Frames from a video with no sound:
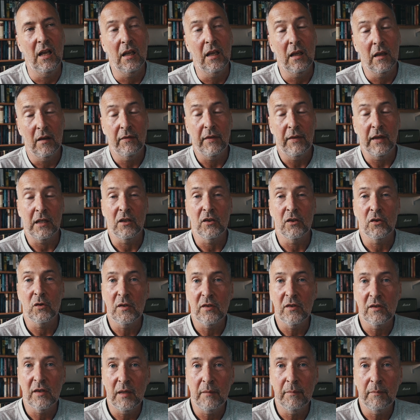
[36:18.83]
They can do
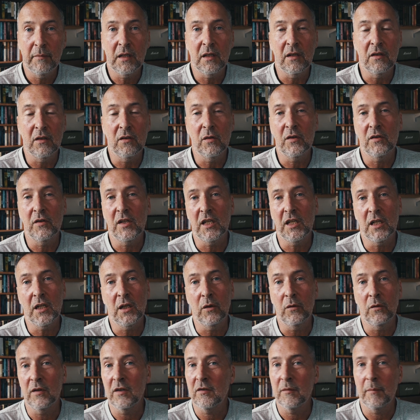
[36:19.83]
it to them, they can do it to
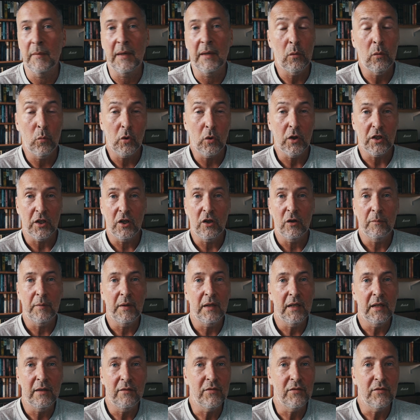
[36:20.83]
you. Doesn't matter what you
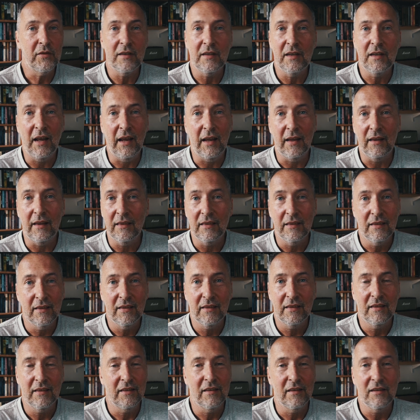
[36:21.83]
believe today,
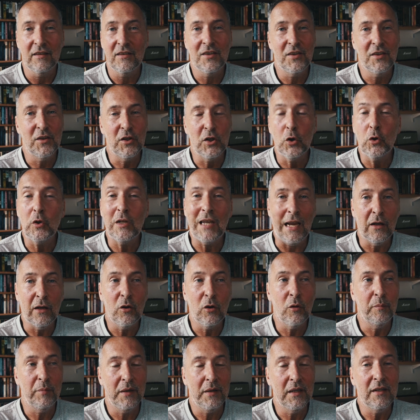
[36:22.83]
you
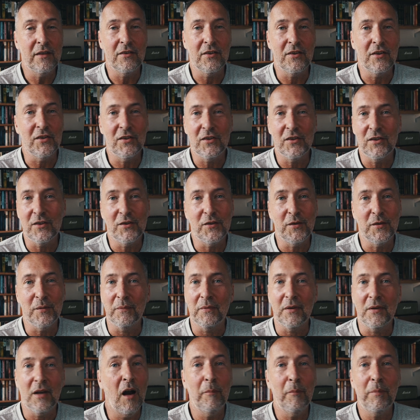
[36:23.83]
cannot please this system,
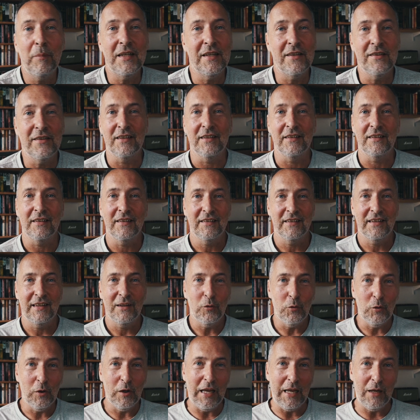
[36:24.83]
can't please it. It,
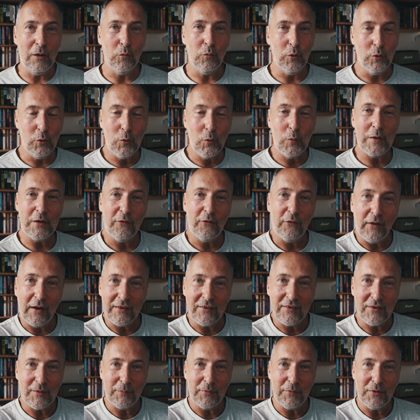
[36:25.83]
w- it will always find
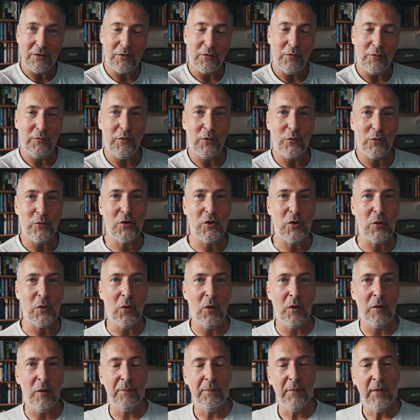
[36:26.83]
something to fault you
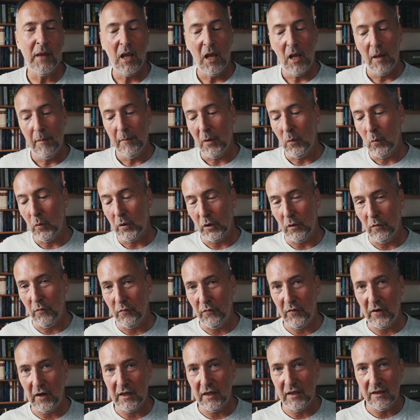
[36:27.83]
on. But what you'll
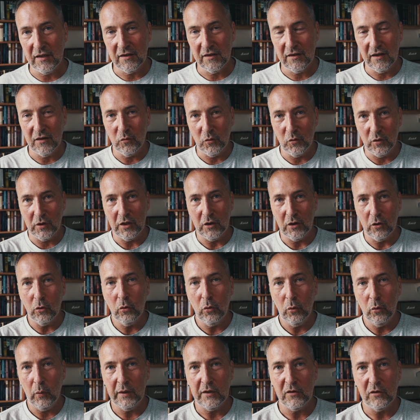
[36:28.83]
find is that what it
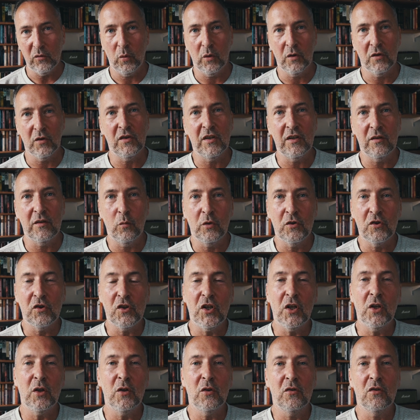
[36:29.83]
always wants, it wants
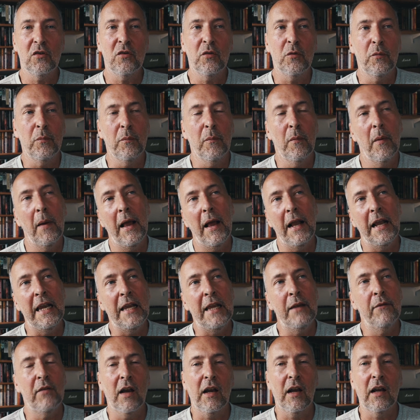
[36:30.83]
you to
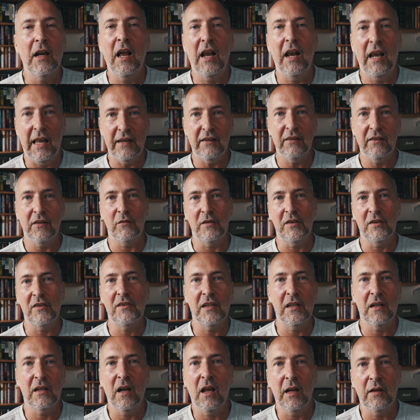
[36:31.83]
live a
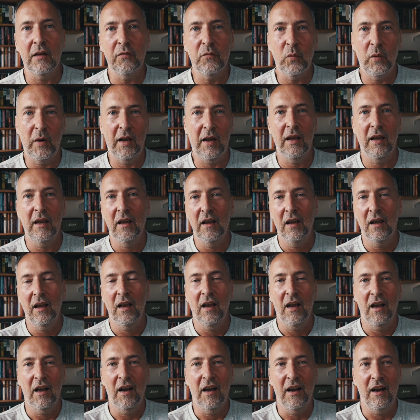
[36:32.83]
collectivistic life where
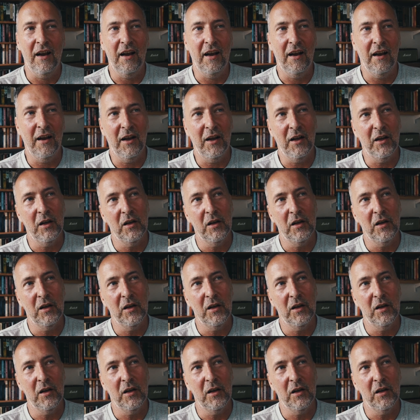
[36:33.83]
uh,